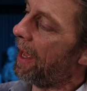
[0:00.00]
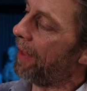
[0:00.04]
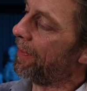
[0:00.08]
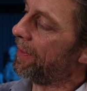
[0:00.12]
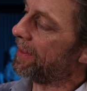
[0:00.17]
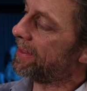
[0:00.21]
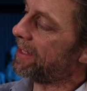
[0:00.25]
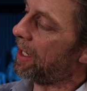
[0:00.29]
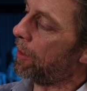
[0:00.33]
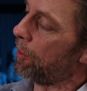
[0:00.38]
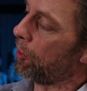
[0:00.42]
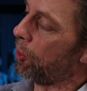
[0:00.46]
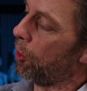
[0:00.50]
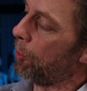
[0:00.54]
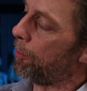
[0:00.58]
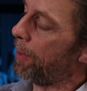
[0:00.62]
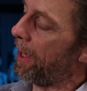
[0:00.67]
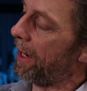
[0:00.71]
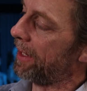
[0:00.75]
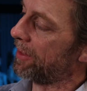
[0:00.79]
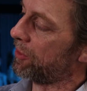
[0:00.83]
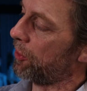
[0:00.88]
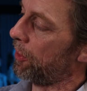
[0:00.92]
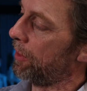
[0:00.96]
and the
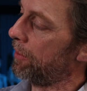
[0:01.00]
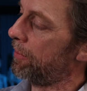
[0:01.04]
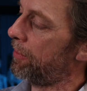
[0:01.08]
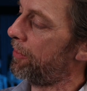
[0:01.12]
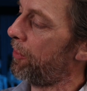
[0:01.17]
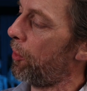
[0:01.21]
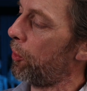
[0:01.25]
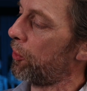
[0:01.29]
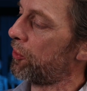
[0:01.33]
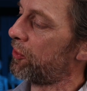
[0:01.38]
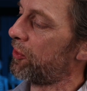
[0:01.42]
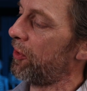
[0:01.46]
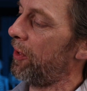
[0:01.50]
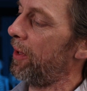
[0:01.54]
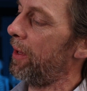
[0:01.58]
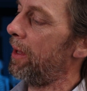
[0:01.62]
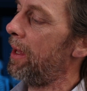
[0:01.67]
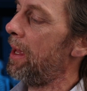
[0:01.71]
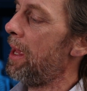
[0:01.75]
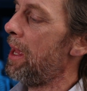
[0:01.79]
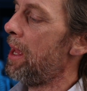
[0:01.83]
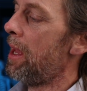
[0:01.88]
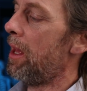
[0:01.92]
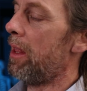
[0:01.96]
pterygopalatine fossa,
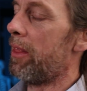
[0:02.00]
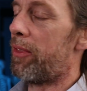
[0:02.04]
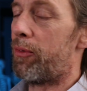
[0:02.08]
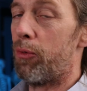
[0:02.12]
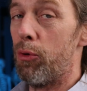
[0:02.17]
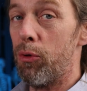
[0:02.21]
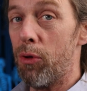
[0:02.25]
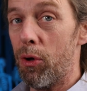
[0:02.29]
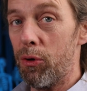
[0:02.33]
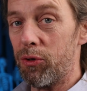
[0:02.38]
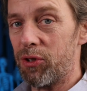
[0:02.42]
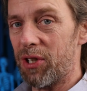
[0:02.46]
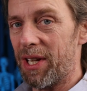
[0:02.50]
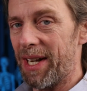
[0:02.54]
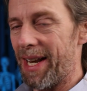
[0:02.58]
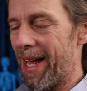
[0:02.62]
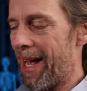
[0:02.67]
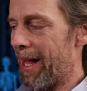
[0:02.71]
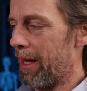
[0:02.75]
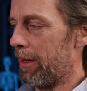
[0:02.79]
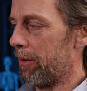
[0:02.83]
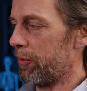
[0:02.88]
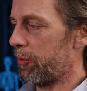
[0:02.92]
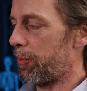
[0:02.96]
and through those
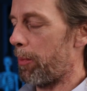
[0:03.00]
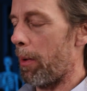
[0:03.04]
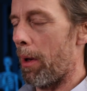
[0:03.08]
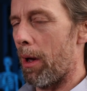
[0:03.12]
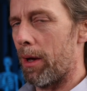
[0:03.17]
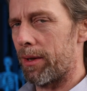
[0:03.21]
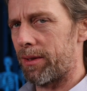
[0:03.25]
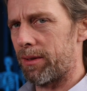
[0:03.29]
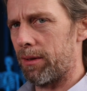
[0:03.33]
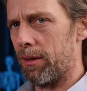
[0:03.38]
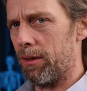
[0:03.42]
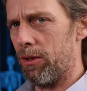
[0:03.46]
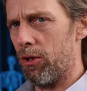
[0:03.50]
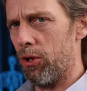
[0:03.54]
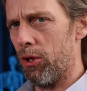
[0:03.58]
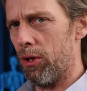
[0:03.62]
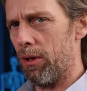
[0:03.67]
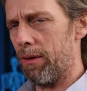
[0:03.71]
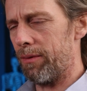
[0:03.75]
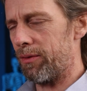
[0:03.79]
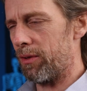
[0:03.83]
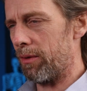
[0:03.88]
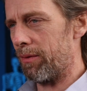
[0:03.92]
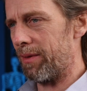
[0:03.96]
canals past the
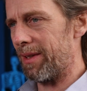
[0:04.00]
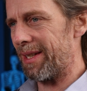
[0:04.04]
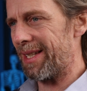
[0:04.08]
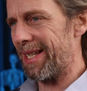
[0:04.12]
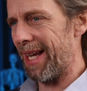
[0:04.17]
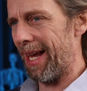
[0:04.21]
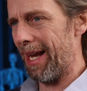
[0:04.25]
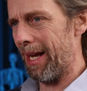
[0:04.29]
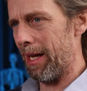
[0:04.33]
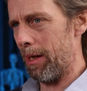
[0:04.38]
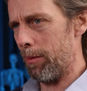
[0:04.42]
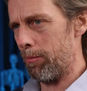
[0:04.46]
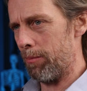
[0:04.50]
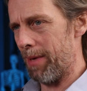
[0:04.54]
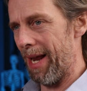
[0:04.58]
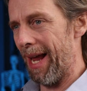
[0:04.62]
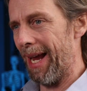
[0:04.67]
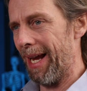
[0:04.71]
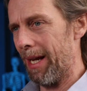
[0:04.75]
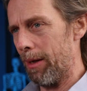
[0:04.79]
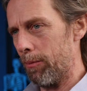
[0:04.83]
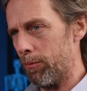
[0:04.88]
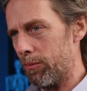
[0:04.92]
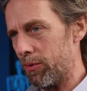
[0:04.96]
nerves of the same
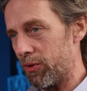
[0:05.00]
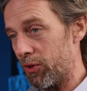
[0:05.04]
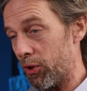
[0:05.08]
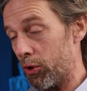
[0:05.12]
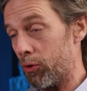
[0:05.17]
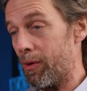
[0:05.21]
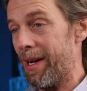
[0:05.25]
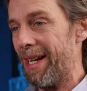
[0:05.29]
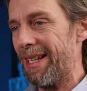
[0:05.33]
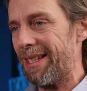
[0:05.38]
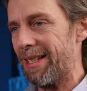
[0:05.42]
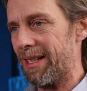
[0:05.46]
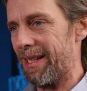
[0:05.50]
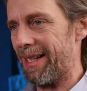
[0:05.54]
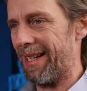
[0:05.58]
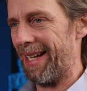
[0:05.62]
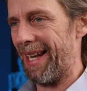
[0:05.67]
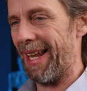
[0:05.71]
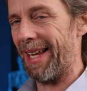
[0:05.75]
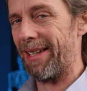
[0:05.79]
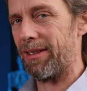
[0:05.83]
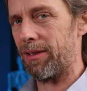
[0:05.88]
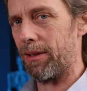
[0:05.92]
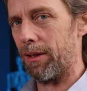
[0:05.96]
names, the greater and
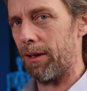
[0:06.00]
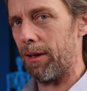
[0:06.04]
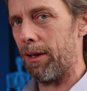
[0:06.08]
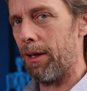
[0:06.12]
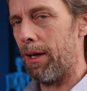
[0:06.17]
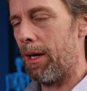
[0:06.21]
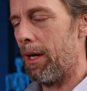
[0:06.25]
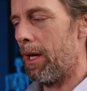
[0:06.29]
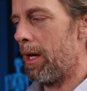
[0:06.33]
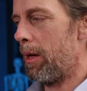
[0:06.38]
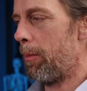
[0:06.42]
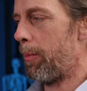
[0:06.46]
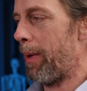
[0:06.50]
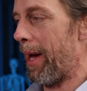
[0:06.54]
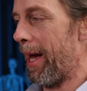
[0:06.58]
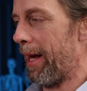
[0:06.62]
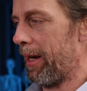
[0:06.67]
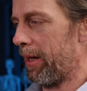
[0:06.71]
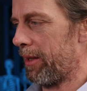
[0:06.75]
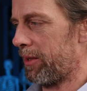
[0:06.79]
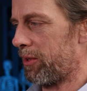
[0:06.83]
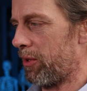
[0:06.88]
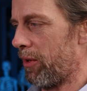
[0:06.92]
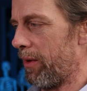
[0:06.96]
lesser
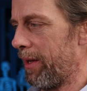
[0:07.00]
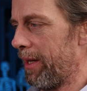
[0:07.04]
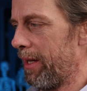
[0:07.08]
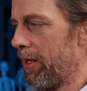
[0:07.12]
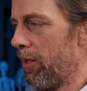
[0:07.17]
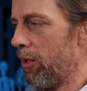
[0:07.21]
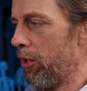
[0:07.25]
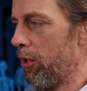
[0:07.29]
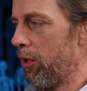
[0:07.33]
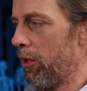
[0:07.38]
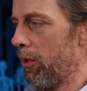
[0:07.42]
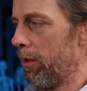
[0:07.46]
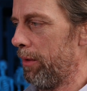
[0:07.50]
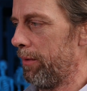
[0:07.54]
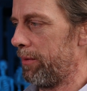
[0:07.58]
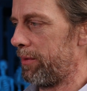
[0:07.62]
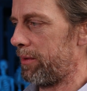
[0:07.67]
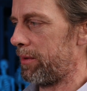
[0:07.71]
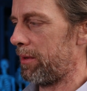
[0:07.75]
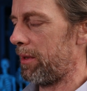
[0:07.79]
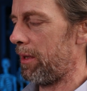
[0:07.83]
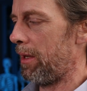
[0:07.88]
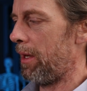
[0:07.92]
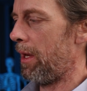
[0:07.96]
palatine
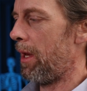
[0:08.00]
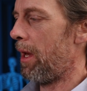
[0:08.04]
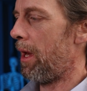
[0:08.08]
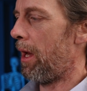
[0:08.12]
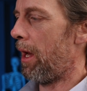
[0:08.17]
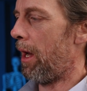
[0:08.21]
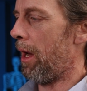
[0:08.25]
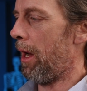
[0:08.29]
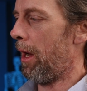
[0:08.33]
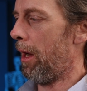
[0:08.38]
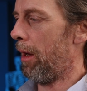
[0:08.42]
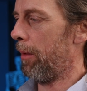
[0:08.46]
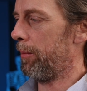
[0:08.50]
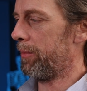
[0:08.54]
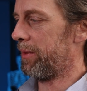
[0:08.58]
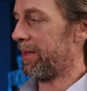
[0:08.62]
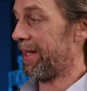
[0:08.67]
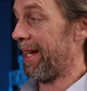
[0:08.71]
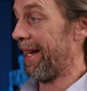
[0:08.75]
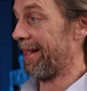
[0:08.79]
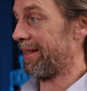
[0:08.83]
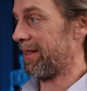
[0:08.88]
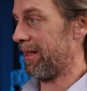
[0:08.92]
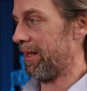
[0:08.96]
nerves, um, to
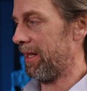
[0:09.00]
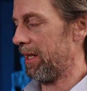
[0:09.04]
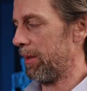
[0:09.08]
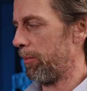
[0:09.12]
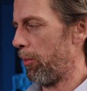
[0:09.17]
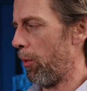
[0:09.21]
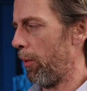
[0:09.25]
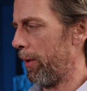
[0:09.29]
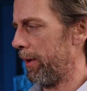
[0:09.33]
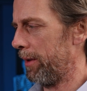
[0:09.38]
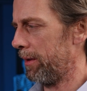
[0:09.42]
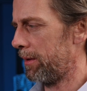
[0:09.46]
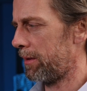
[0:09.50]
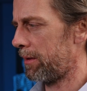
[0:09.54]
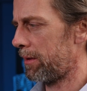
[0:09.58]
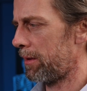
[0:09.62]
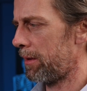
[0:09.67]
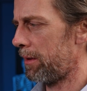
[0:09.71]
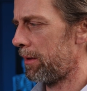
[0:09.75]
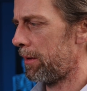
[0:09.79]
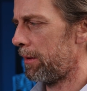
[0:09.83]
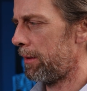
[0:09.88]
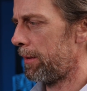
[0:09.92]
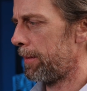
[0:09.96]
get to these points.